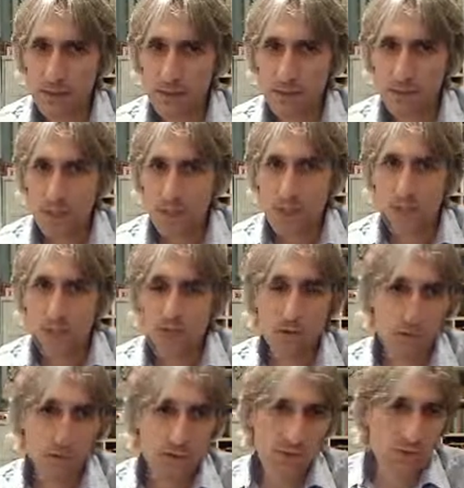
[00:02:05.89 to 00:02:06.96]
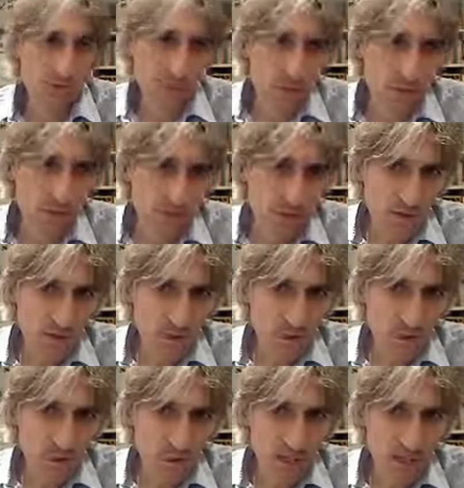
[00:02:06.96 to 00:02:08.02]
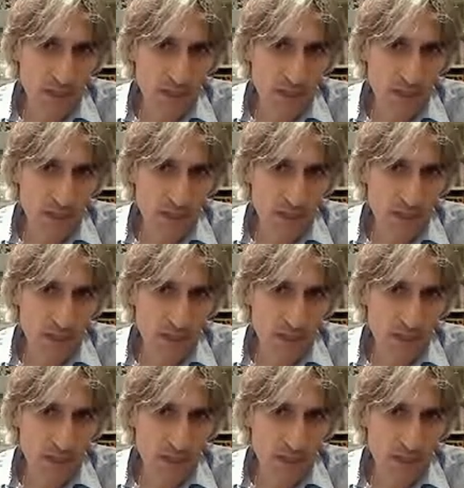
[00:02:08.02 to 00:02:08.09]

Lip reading: Of course, the queen